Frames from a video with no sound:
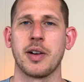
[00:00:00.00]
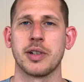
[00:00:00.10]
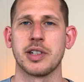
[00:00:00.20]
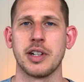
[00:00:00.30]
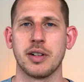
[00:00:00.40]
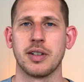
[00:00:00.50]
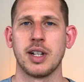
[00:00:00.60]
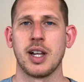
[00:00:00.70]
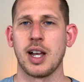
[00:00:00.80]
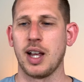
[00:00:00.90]
what to do.
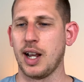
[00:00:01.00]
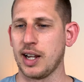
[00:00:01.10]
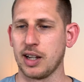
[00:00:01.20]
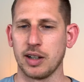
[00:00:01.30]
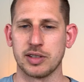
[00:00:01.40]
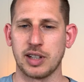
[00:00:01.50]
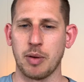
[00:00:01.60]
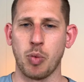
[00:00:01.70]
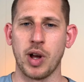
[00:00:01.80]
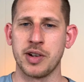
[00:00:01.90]
And I can go step
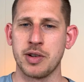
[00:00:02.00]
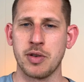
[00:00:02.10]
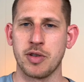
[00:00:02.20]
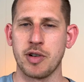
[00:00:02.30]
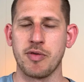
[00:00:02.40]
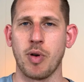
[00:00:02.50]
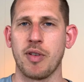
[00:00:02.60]
1, 2, 3, 4,